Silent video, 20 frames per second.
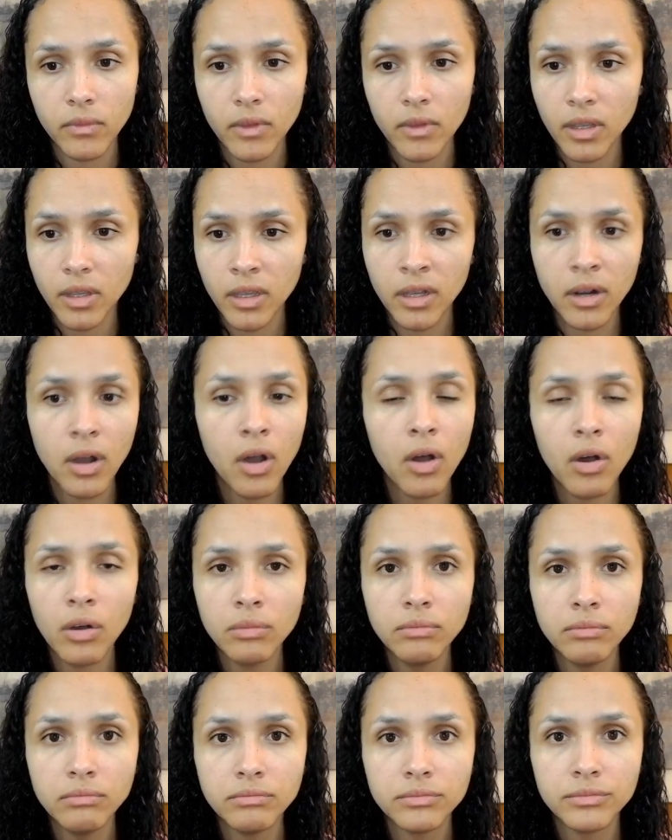it
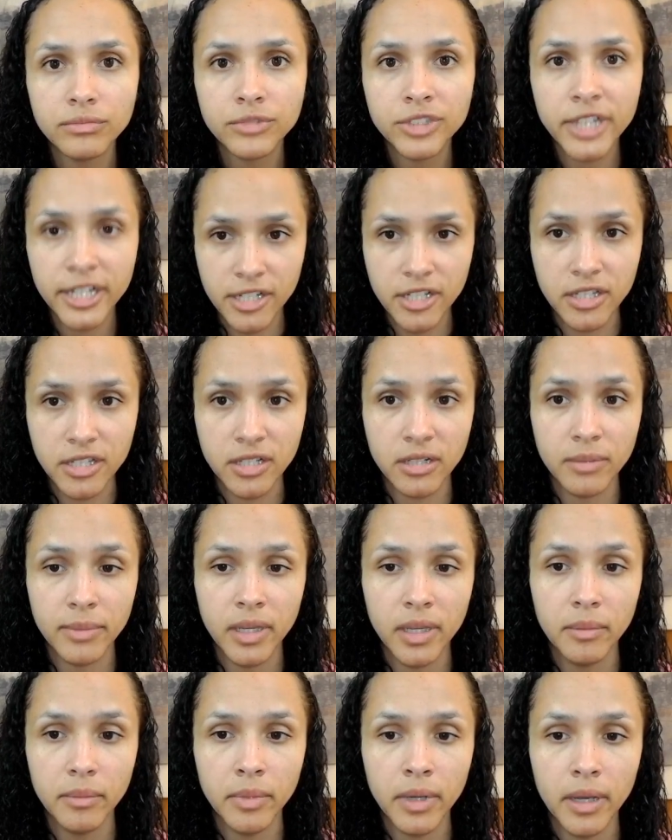all changes it a
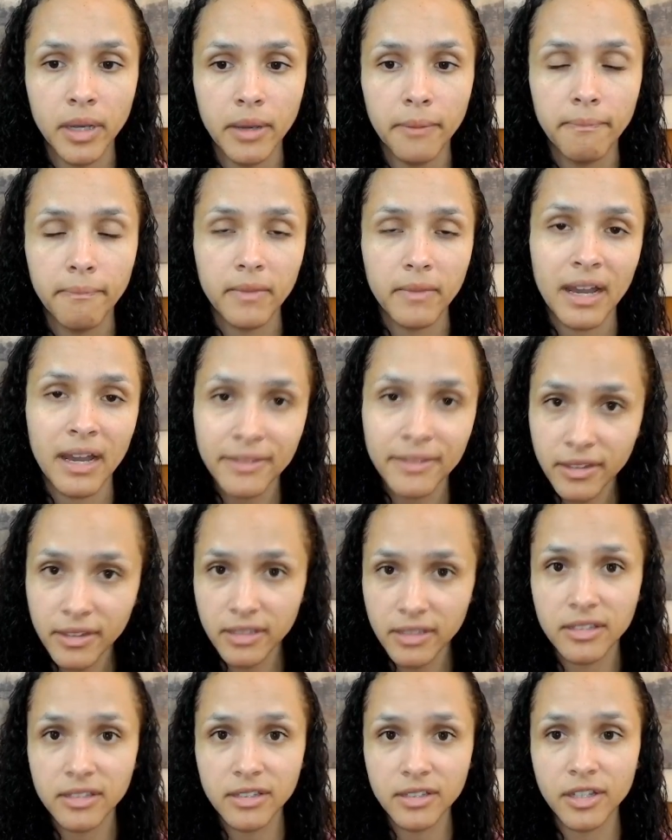bit, but I think
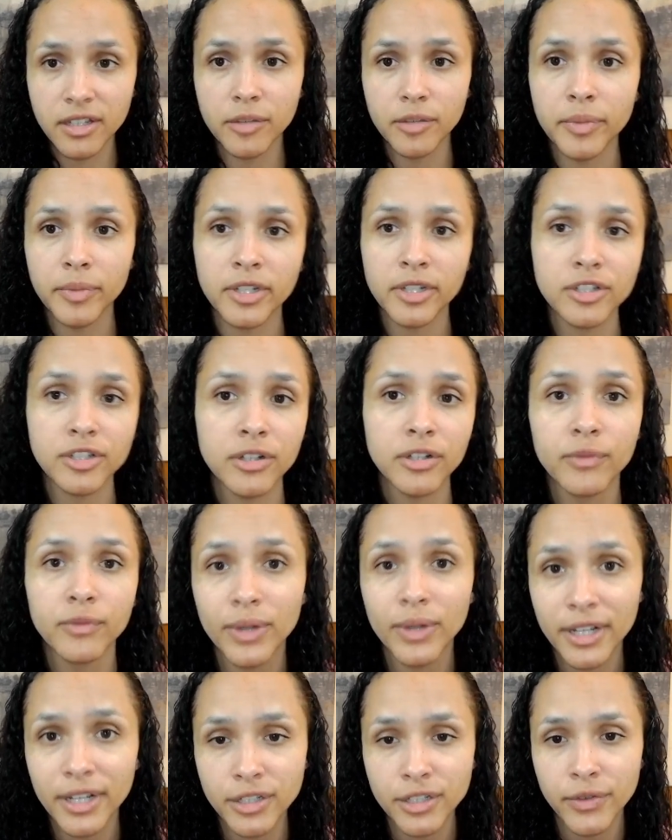this is a good picture of
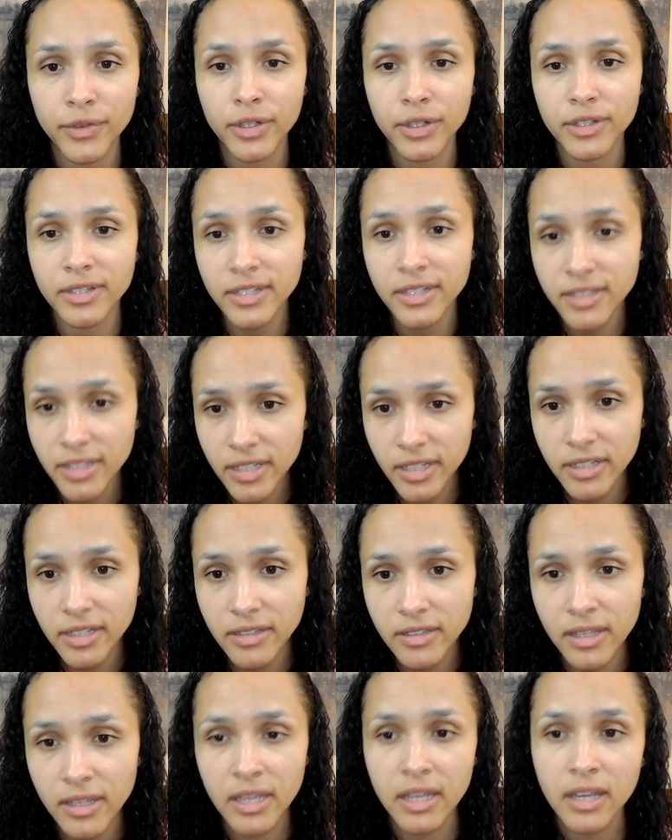what extroverted sensing
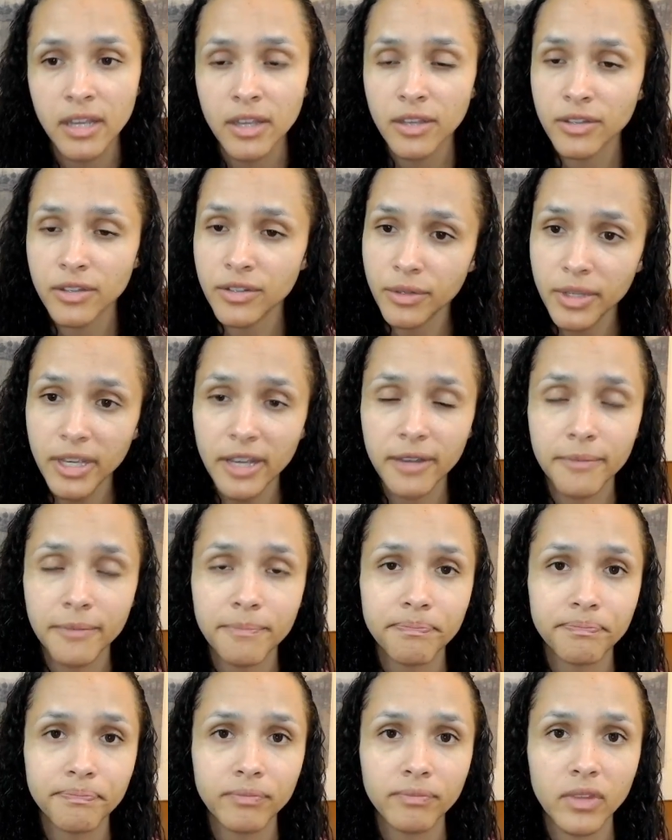is. So yeah,
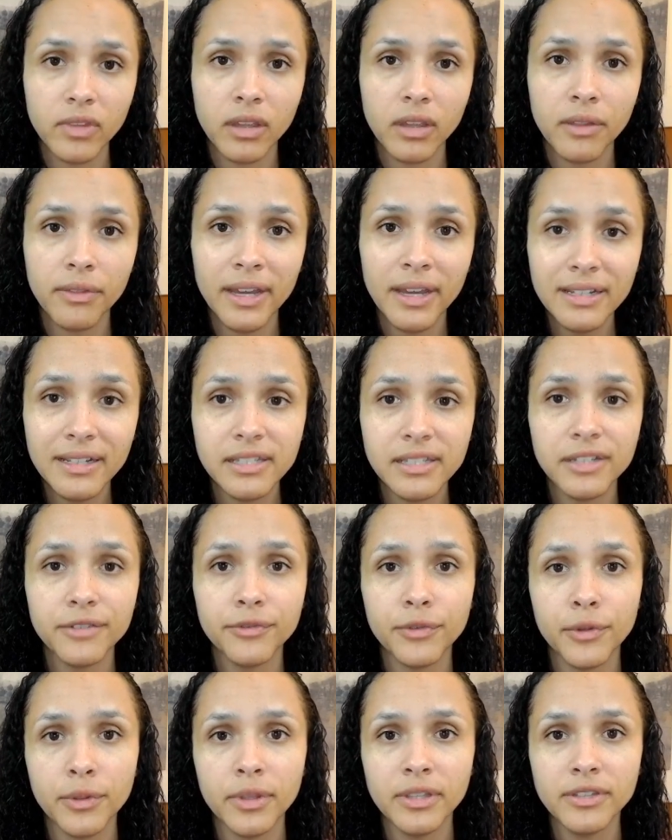that is it
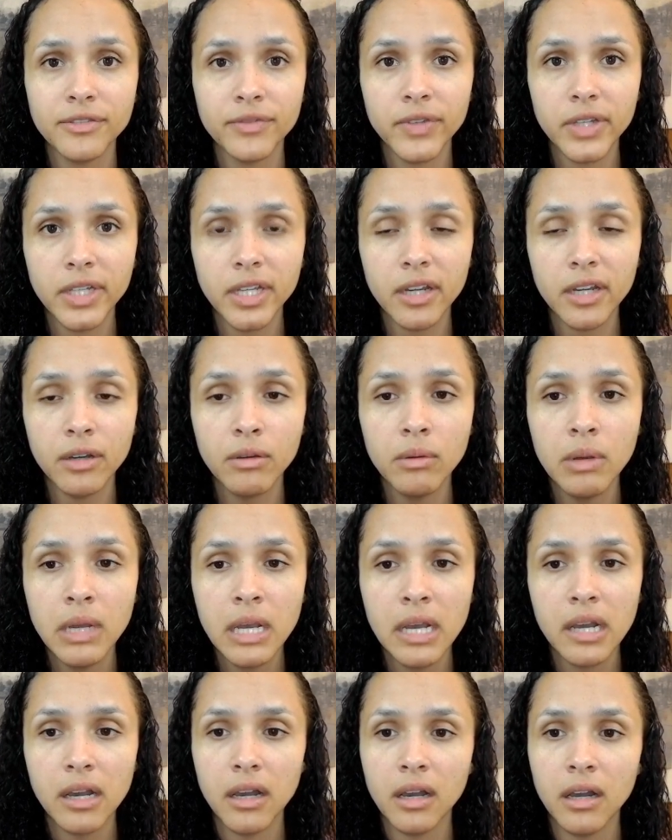for this video.
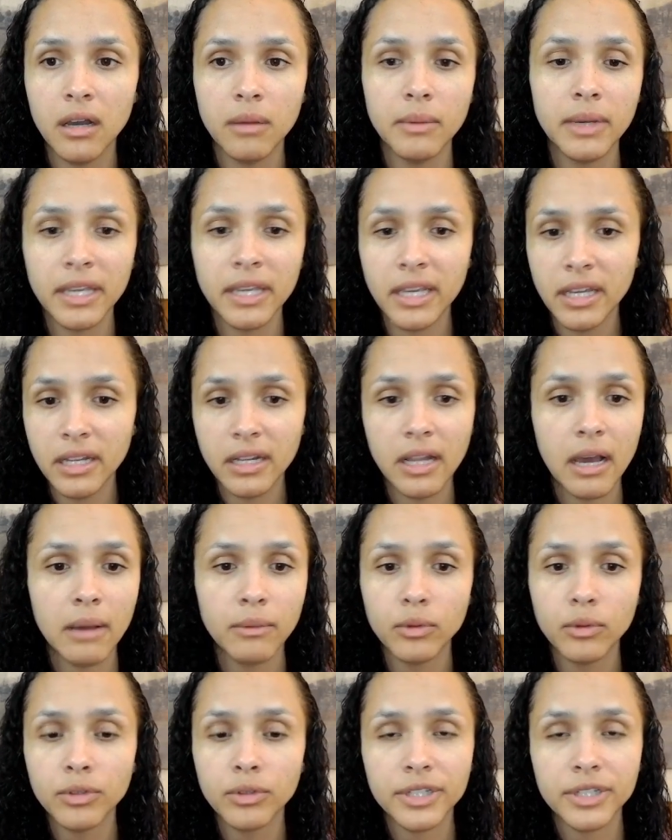Um, again, I
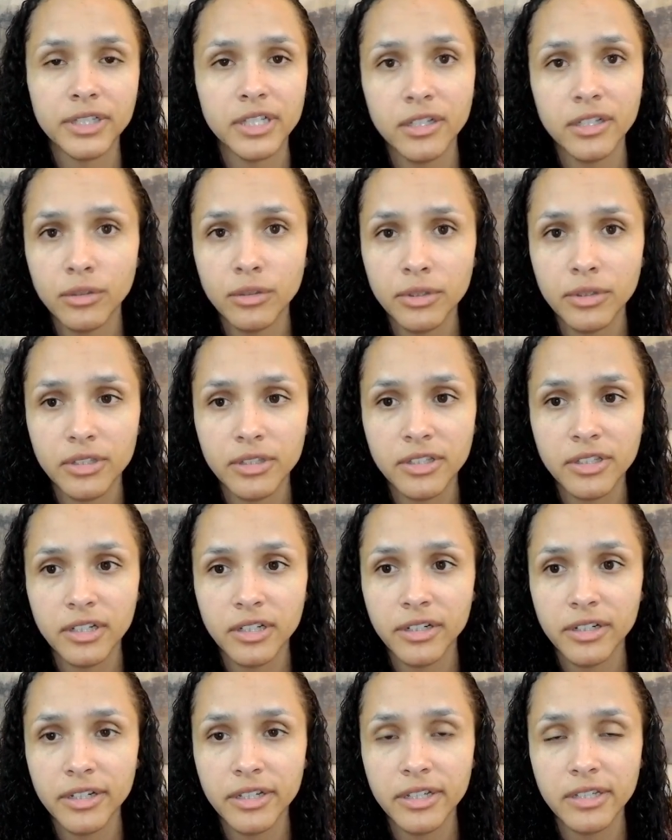will continue with the
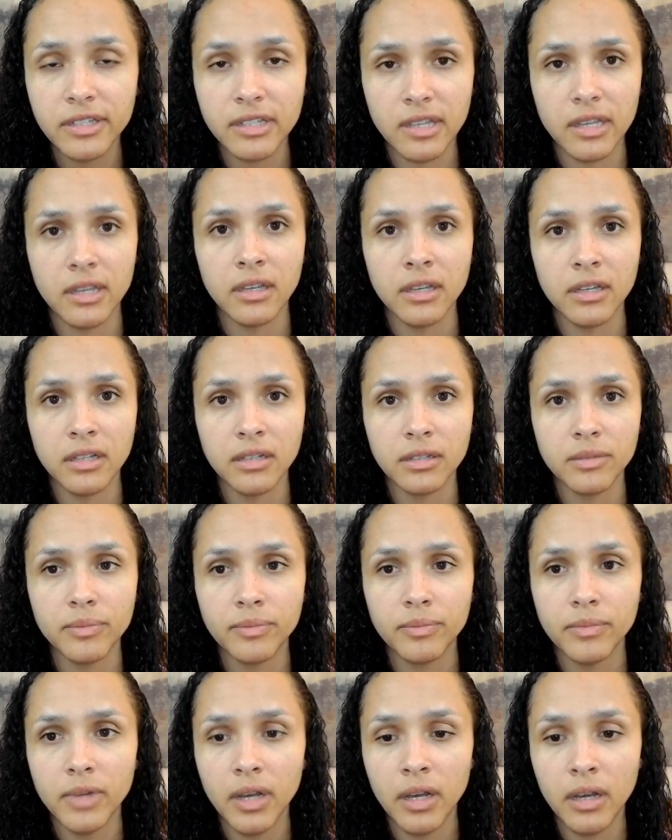series and
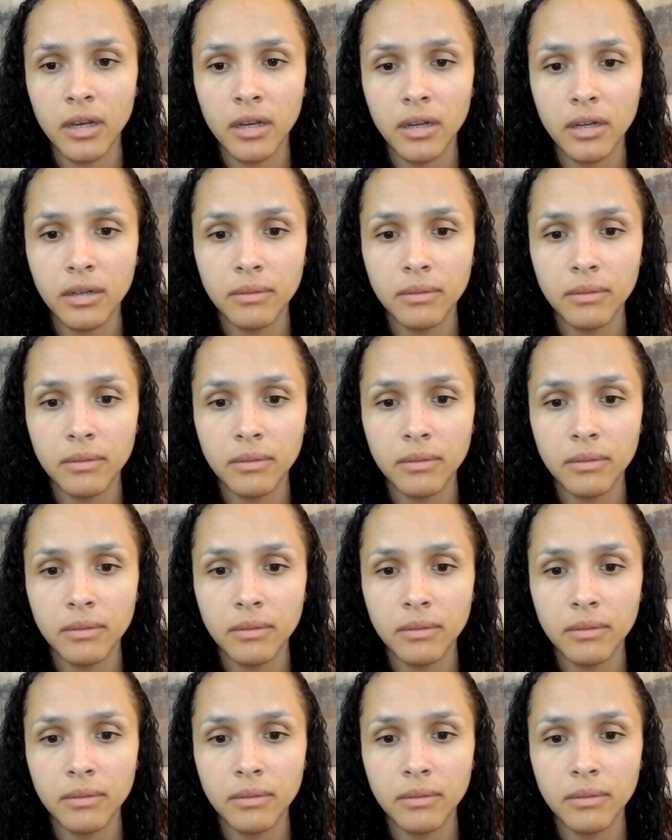uh,